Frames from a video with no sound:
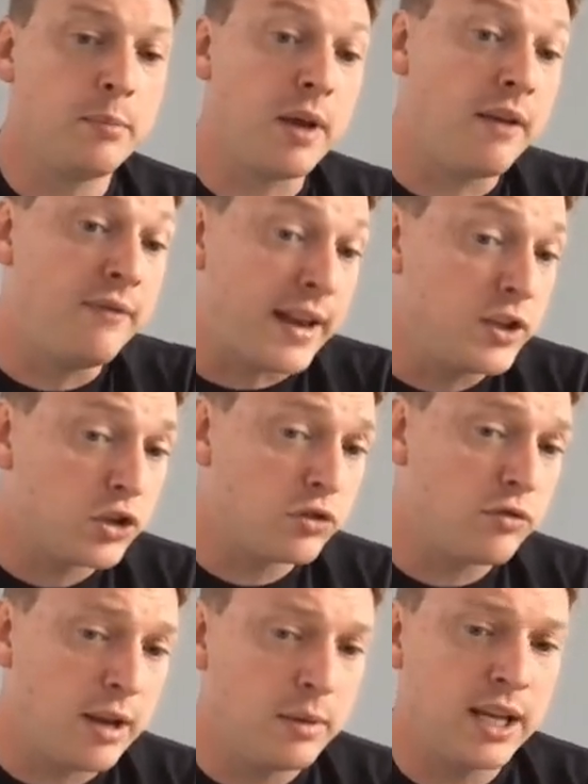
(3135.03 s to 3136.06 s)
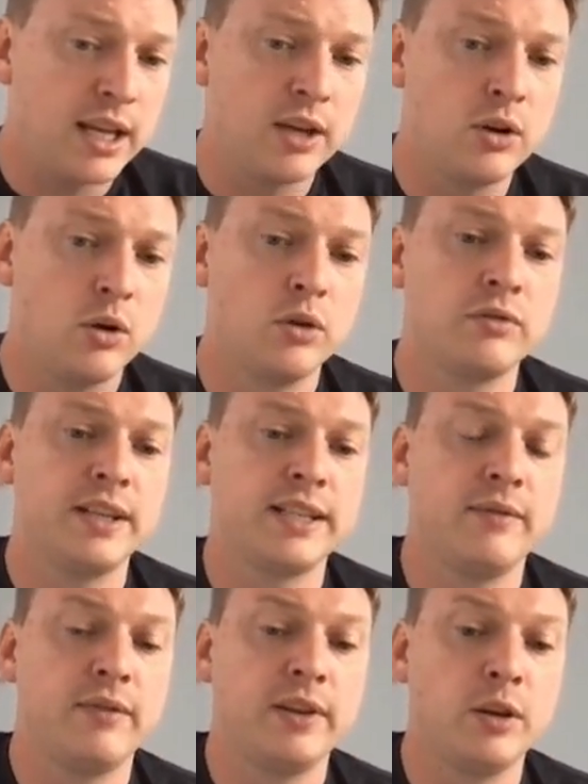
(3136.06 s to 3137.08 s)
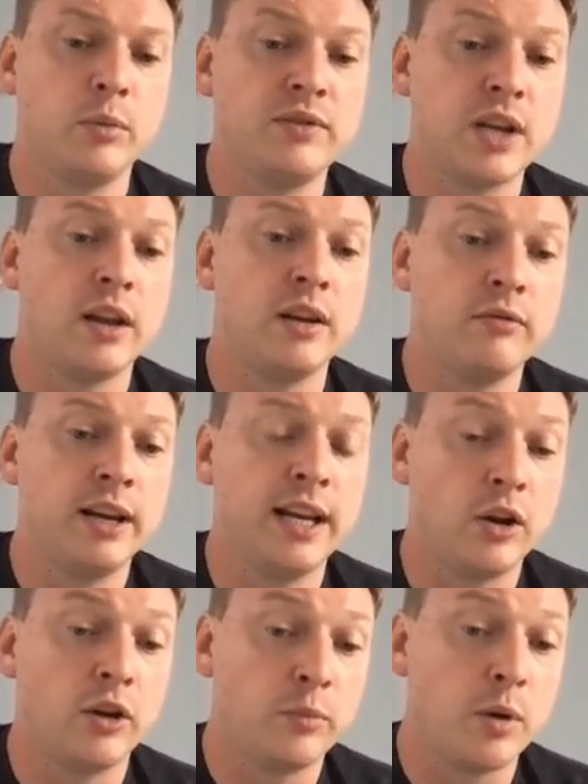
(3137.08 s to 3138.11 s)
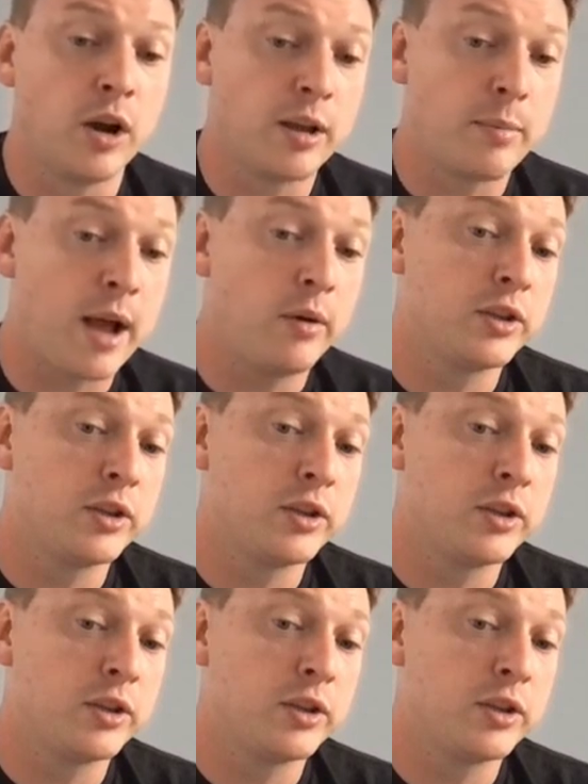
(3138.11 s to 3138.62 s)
But event streaming in Corda is something that we've done a really lot of work about,